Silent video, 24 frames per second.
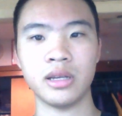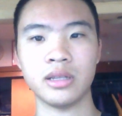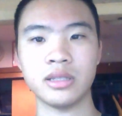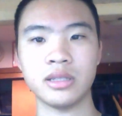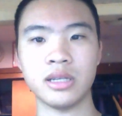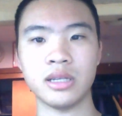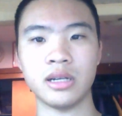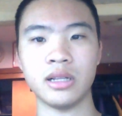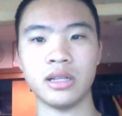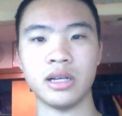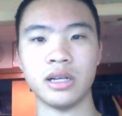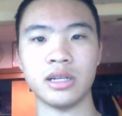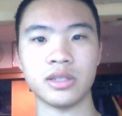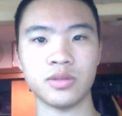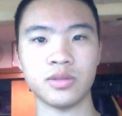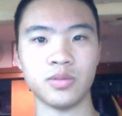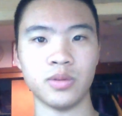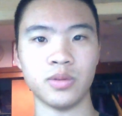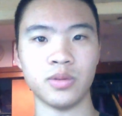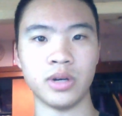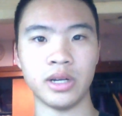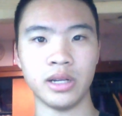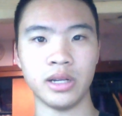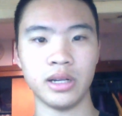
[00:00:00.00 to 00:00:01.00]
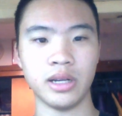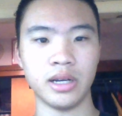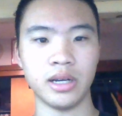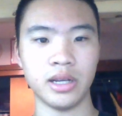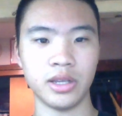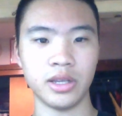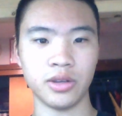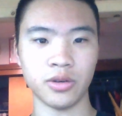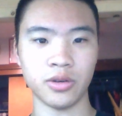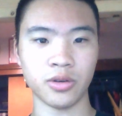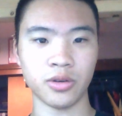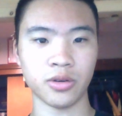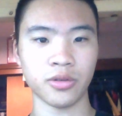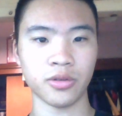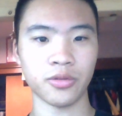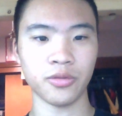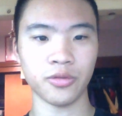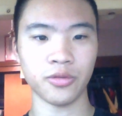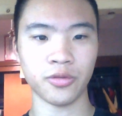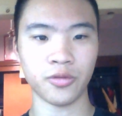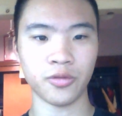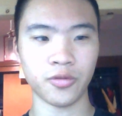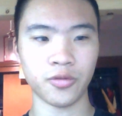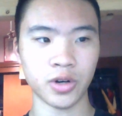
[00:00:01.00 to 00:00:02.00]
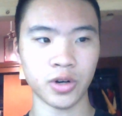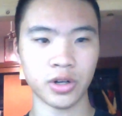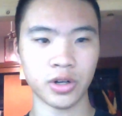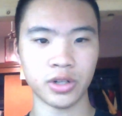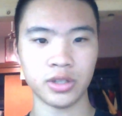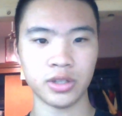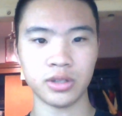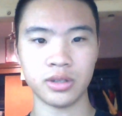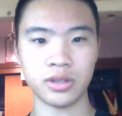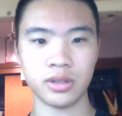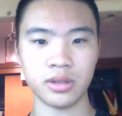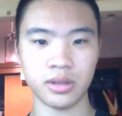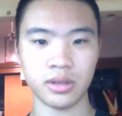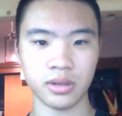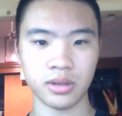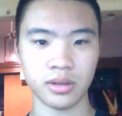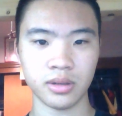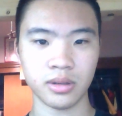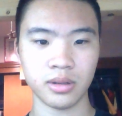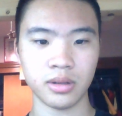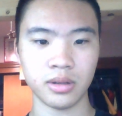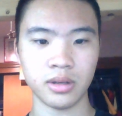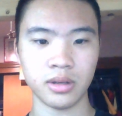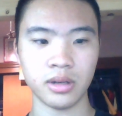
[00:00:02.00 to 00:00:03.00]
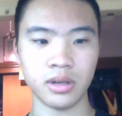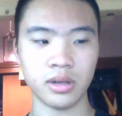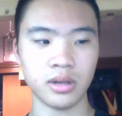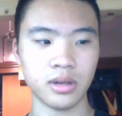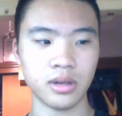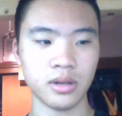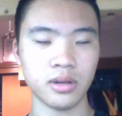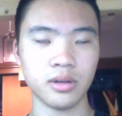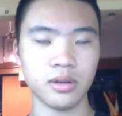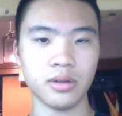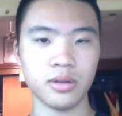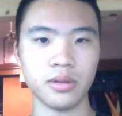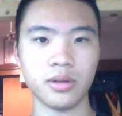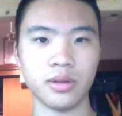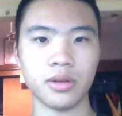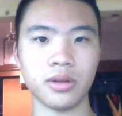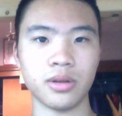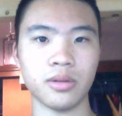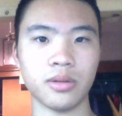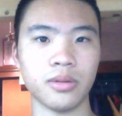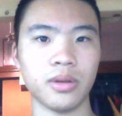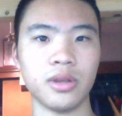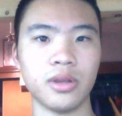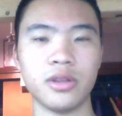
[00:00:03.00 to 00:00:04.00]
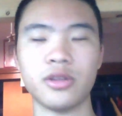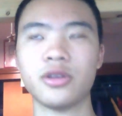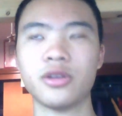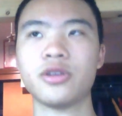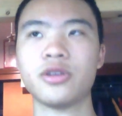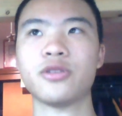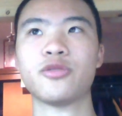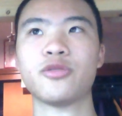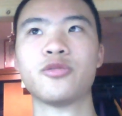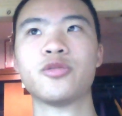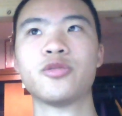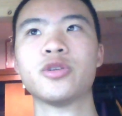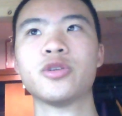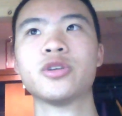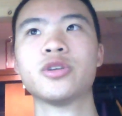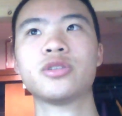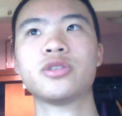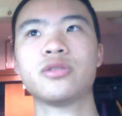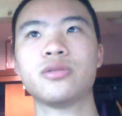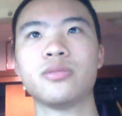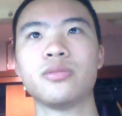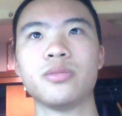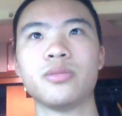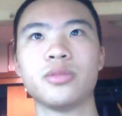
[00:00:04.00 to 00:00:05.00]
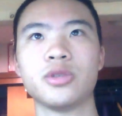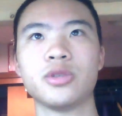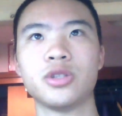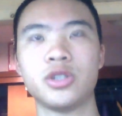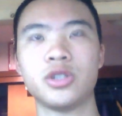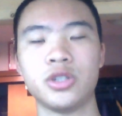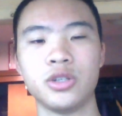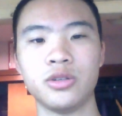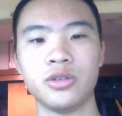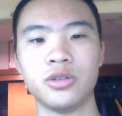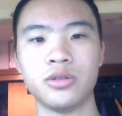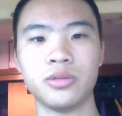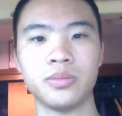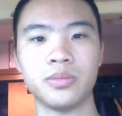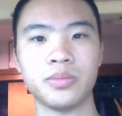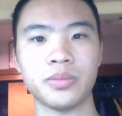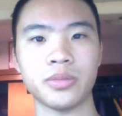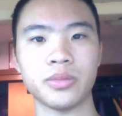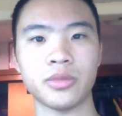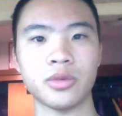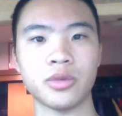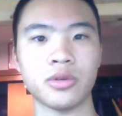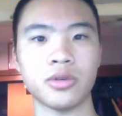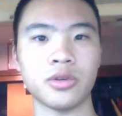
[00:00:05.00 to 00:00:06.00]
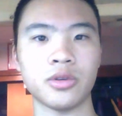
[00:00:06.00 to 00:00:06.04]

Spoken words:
us what your first, either your first shoe or